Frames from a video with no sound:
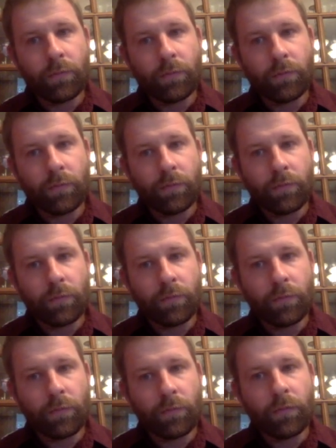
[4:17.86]

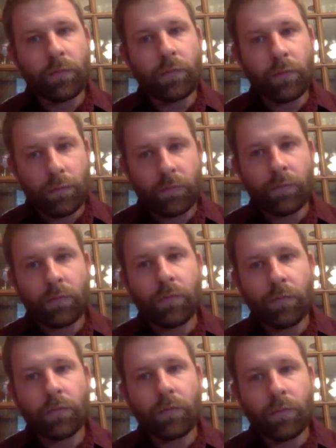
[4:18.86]

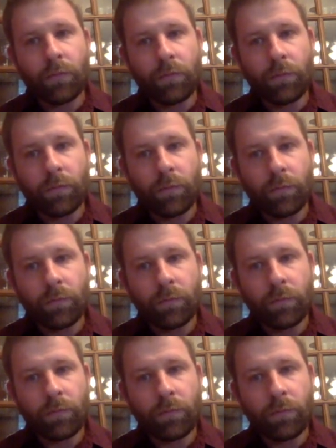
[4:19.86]

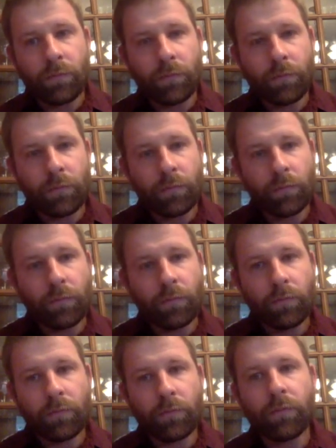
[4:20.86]

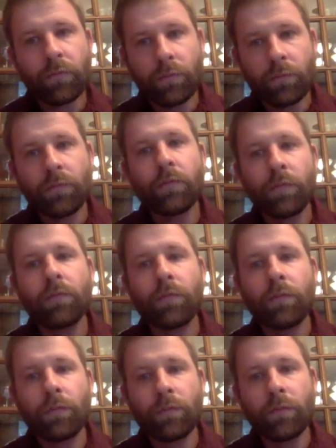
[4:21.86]

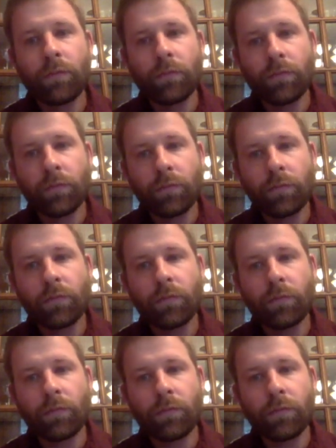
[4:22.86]

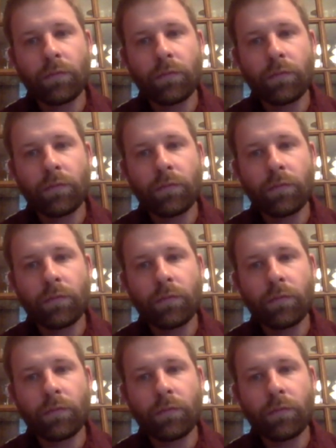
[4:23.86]
(not speaking)